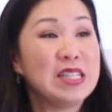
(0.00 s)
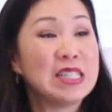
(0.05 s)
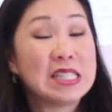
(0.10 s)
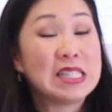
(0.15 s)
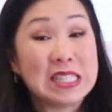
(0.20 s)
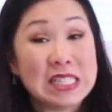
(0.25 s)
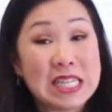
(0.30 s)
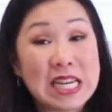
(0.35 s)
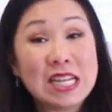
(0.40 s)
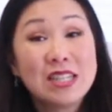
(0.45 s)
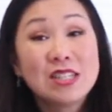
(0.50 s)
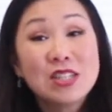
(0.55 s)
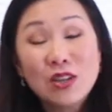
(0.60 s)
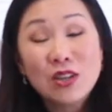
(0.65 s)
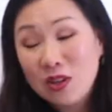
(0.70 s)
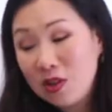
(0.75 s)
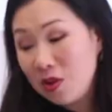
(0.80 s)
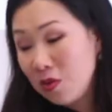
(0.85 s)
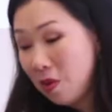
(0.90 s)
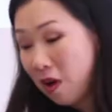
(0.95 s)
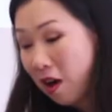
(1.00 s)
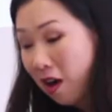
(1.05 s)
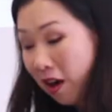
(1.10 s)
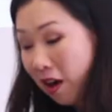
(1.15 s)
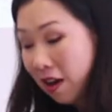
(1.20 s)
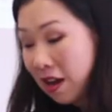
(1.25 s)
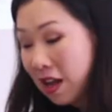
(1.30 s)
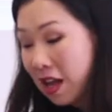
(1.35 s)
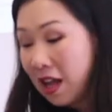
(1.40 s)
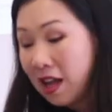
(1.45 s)
distinct who you
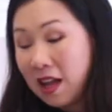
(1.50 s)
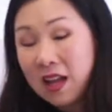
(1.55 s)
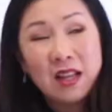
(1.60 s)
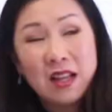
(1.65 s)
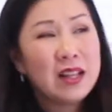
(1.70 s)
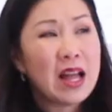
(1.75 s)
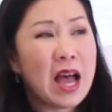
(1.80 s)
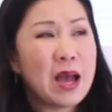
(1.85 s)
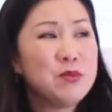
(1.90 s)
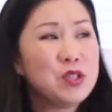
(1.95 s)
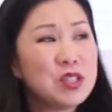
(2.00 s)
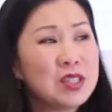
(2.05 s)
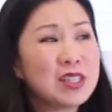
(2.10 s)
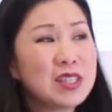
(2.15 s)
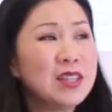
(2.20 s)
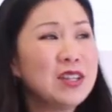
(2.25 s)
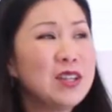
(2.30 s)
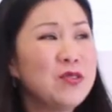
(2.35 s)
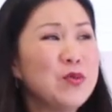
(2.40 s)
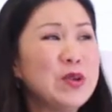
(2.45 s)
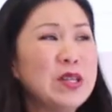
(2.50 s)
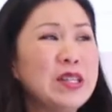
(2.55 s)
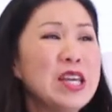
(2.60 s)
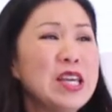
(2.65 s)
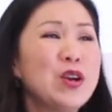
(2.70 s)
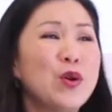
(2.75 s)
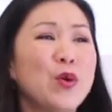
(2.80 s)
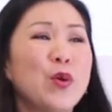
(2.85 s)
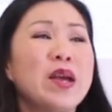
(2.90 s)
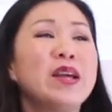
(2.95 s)
are, I'm just going to
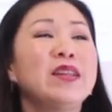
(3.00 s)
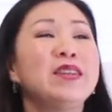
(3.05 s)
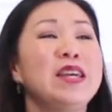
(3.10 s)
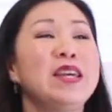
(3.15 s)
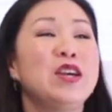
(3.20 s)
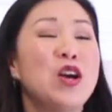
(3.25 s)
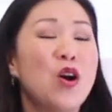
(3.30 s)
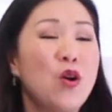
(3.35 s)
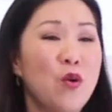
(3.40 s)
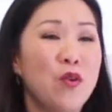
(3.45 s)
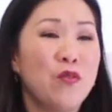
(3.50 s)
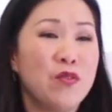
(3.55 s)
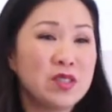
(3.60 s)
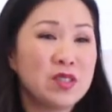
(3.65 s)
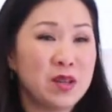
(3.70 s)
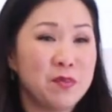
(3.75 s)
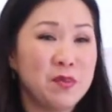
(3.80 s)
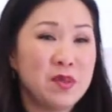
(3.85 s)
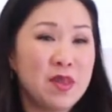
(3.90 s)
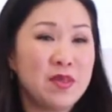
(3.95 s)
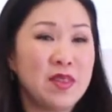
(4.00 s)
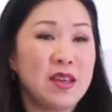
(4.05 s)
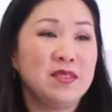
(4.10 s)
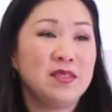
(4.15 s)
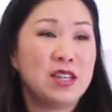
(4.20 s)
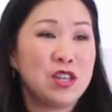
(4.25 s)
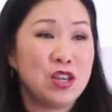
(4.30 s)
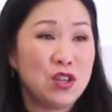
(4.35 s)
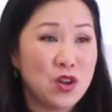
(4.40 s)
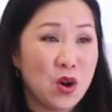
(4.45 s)
really quickly go over some of the
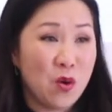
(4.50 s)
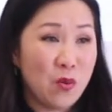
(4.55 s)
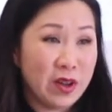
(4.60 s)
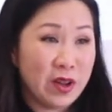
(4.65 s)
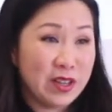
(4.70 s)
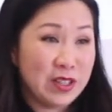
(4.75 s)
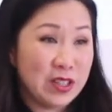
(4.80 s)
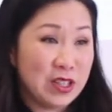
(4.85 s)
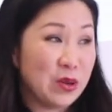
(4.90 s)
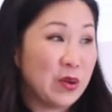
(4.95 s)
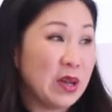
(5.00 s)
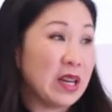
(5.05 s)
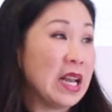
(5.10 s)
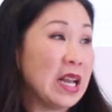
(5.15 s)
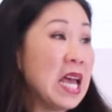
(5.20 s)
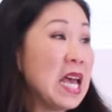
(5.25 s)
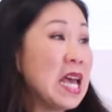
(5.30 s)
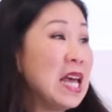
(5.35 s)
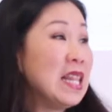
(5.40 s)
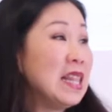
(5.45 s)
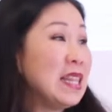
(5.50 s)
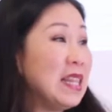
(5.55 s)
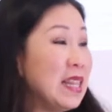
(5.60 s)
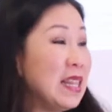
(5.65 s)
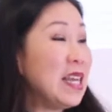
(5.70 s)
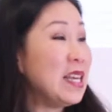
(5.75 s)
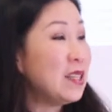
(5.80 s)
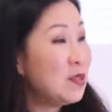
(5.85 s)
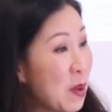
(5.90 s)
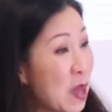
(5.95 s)
things that you don't want to do. And
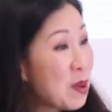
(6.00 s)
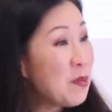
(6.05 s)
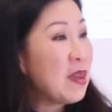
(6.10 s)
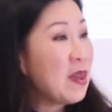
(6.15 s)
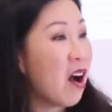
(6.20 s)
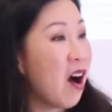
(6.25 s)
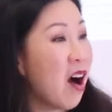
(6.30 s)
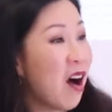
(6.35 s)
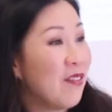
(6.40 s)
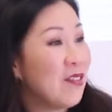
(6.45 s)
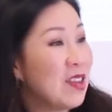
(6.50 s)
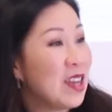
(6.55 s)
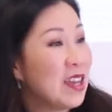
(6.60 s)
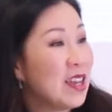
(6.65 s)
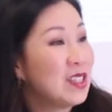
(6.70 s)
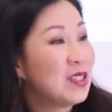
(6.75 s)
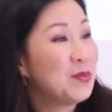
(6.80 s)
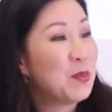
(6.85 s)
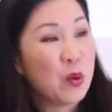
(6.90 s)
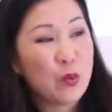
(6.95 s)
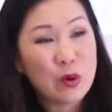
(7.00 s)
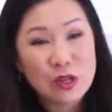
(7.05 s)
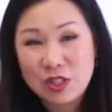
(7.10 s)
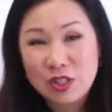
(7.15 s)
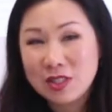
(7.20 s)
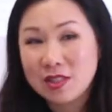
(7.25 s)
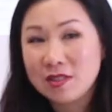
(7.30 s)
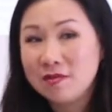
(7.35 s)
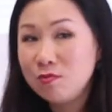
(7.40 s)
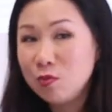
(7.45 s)
these may be obvious, but we're
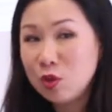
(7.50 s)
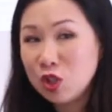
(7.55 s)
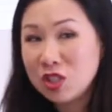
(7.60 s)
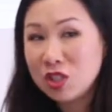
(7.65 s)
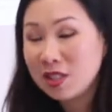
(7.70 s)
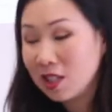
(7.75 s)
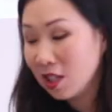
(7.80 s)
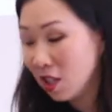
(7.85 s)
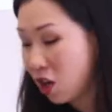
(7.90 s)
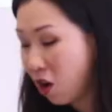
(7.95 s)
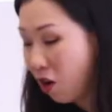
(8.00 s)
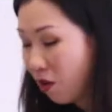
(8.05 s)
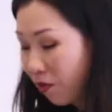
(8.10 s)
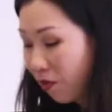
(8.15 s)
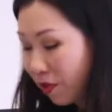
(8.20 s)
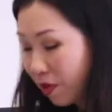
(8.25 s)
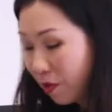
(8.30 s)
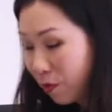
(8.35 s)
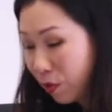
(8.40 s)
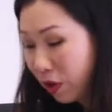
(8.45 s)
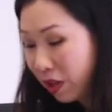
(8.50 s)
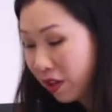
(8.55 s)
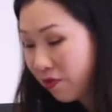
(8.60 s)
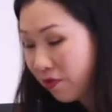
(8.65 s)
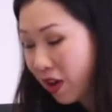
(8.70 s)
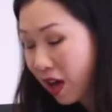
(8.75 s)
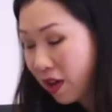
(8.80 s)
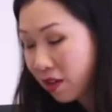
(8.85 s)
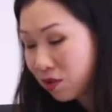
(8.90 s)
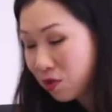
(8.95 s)
just going to go over them really
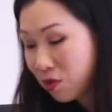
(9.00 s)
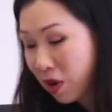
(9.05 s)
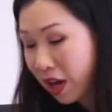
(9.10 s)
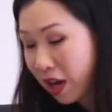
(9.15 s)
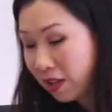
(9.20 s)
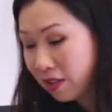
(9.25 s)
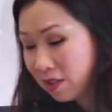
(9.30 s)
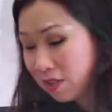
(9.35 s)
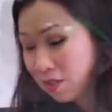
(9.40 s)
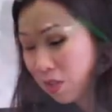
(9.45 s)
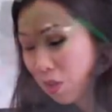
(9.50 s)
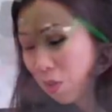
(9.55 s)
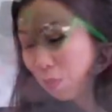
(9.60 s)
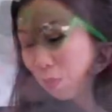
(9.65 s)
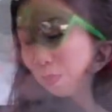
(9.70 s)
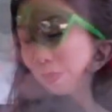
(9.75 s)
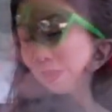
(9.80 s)
fast, right? So